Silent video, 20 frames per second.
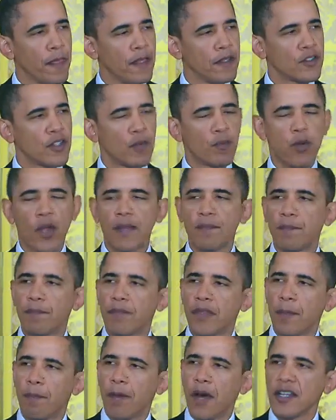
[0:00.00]
So
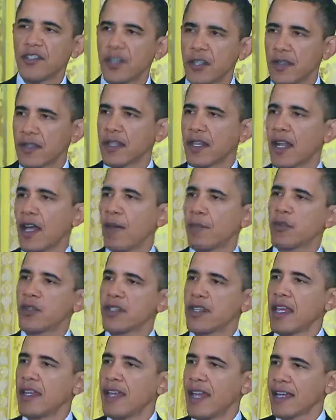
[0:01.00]
the budget that I'll
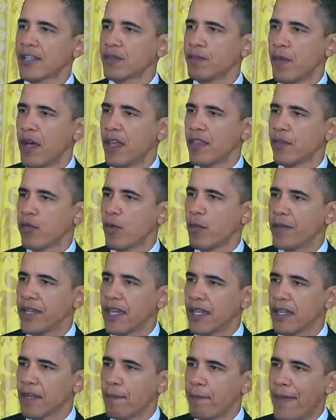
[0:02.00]
present next month will
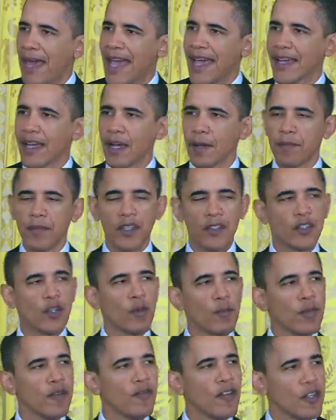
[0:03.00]
begin to back up this
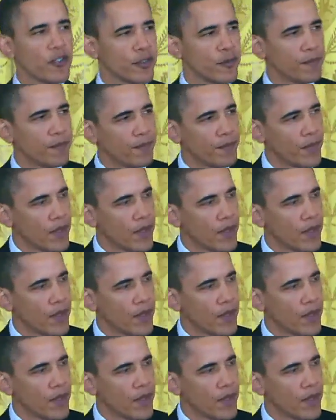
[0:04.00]
urban vision